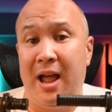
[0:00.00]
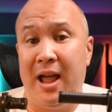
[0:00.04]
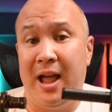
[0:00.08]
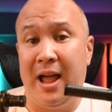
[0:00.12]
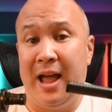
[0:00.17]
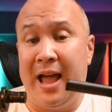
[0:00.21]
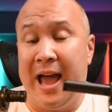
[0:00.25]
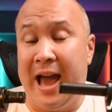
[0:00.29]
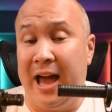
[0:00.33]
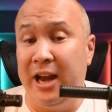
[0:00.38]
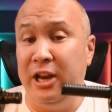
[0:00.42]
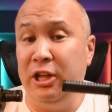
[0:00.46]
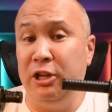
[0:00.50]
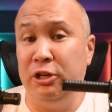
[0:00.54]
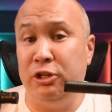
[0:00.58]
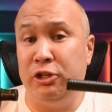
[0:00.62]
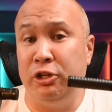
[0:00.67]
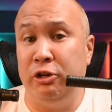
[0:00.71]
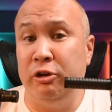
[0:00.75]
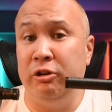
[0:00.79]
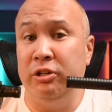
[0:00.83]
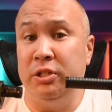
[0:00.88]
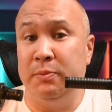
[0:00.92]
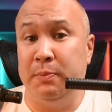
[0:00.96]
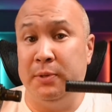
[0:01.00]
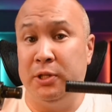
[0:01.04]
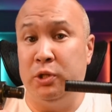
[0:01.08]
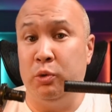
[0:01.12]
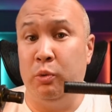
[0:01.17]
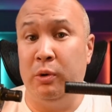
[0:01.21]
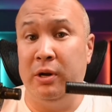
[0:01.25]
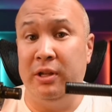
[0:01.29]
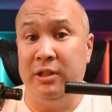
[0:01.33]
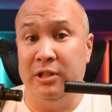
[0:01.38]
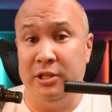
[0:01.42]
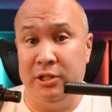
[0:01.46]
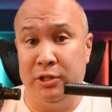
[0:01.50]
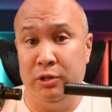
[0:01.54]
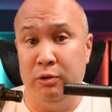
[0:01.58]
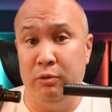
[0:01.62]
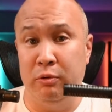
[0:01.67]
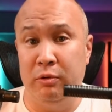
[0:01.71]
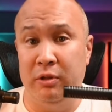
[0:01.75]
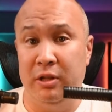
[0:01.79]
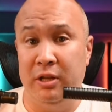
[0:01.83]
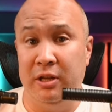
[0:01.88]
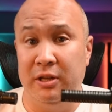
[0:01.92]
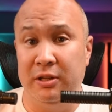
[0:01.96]
how do you choose between the two
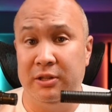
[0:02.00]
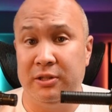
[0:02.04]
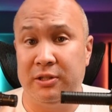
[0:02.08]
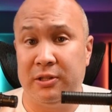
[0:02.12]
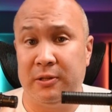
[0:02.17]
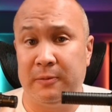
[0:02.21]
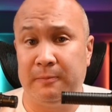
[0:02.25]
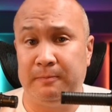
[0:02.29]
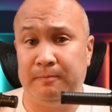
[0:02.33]
of these?